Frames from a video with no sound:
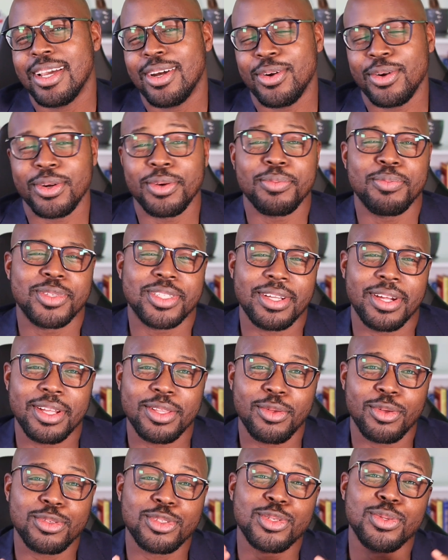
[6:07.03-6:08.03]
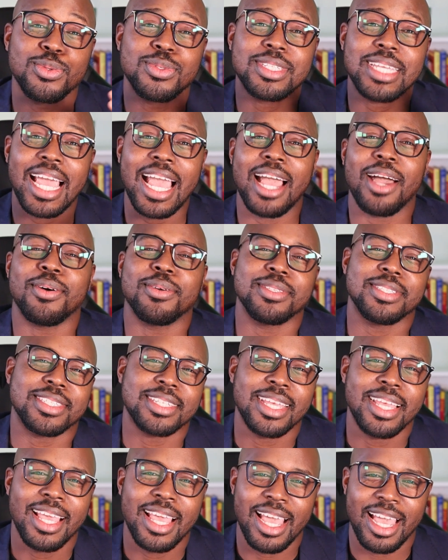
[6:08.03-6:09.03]
or sorry, those two
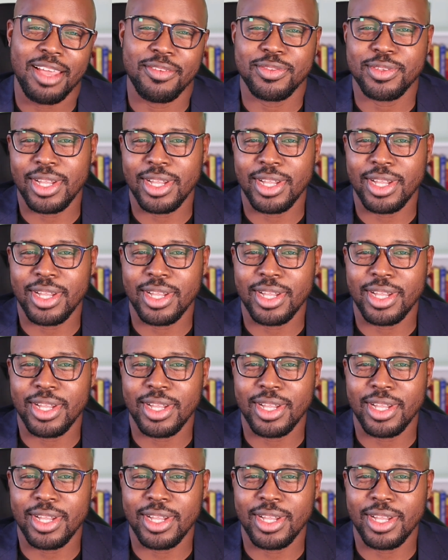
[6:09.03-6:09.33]
towns have